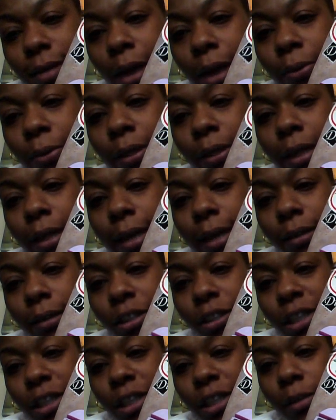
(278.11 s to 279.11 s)
I really
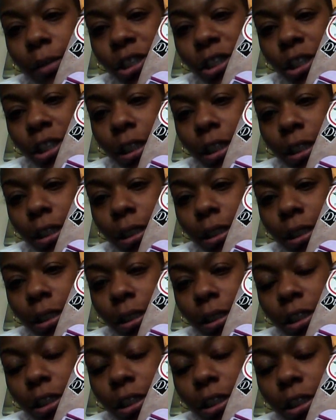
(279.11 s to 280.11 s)
like the shabby Chic
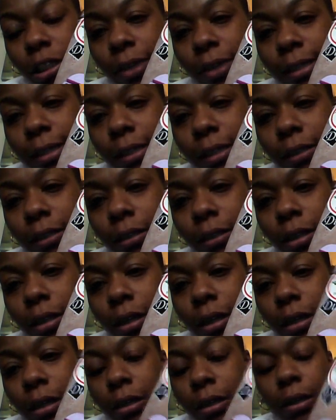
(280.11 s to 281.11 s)
distressed
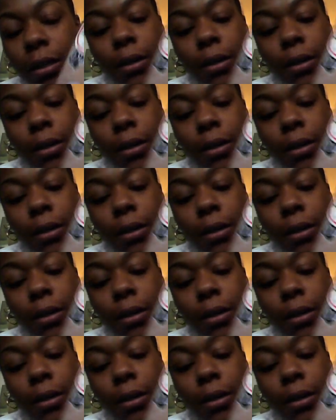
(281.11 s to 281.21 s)
look